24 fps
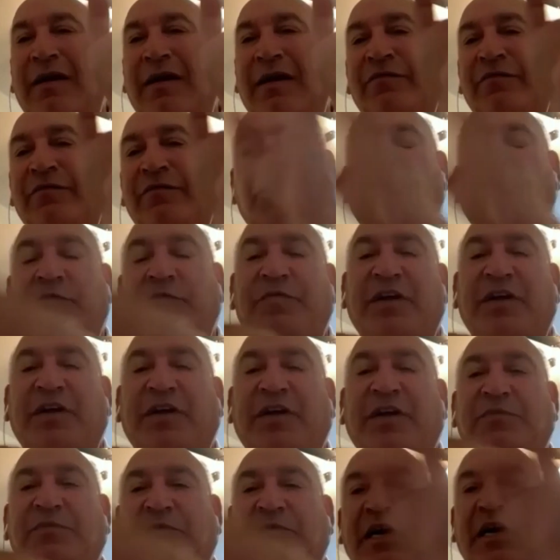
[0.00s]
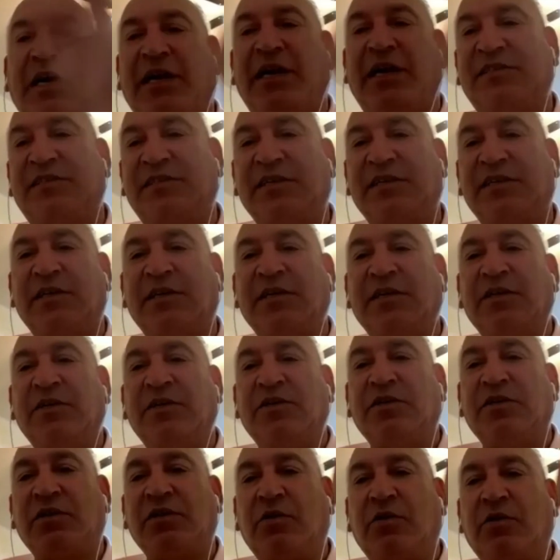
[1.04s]
have no fixed price.
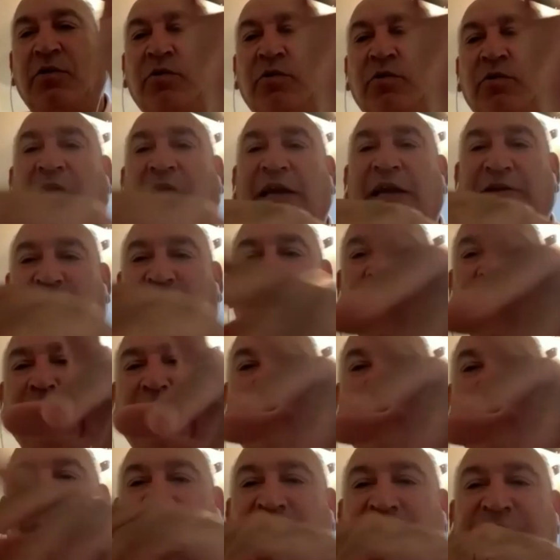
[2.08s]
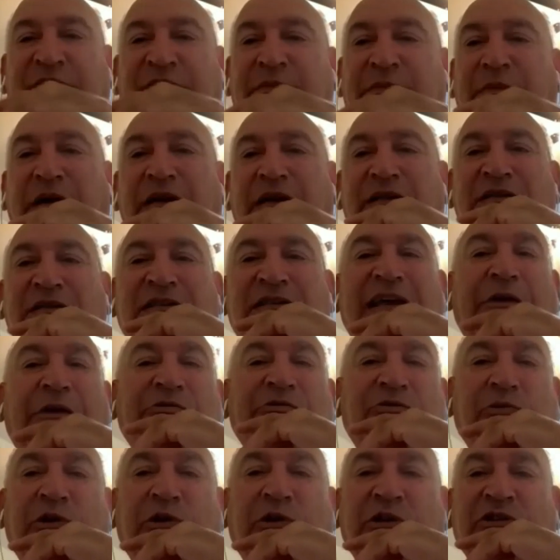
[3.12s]
Calls like you and I did for months, those
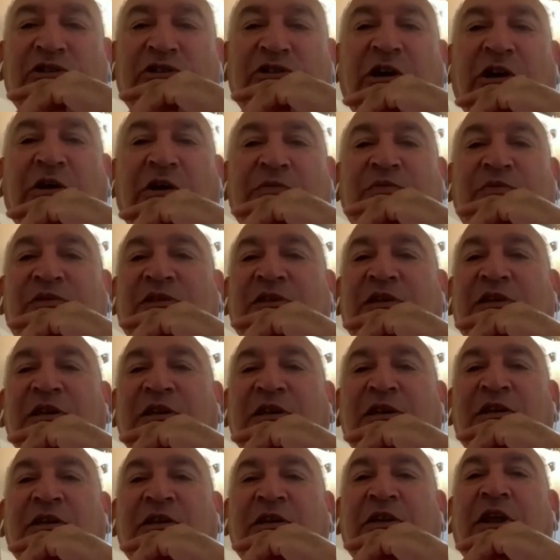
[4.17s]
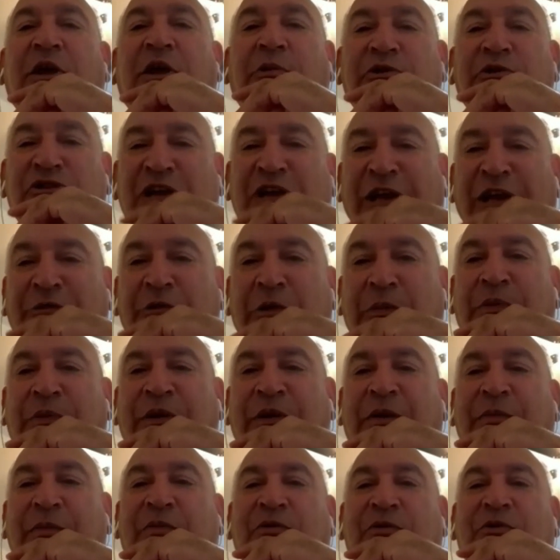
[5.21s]
workshops. They were genuine
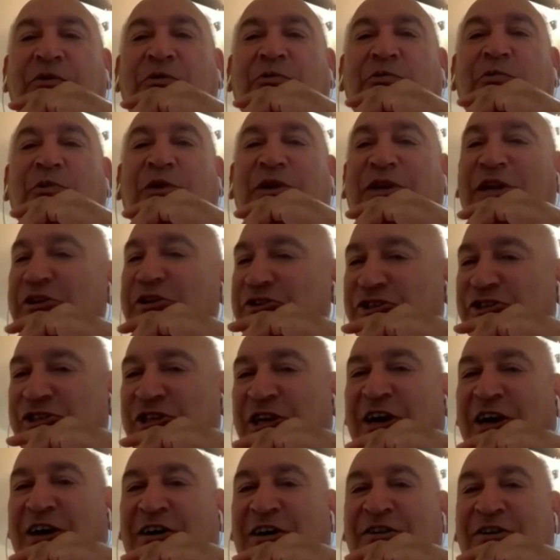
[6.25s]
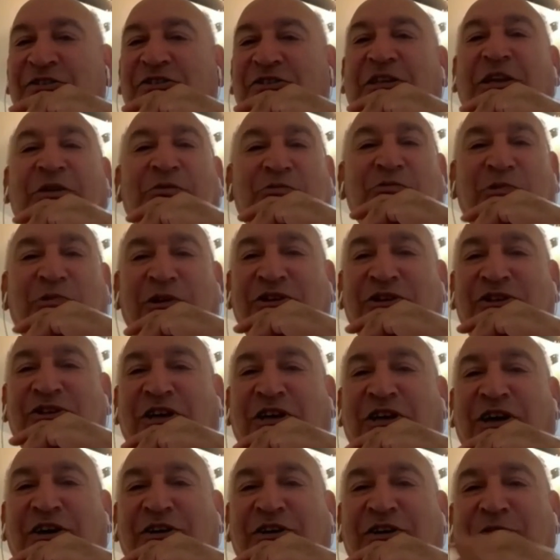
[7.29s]
people. We didn't charge, didn't want to
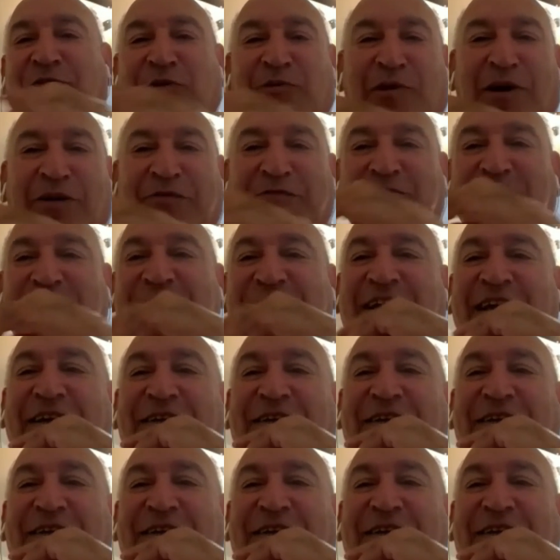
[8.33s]
charge. My wife will say,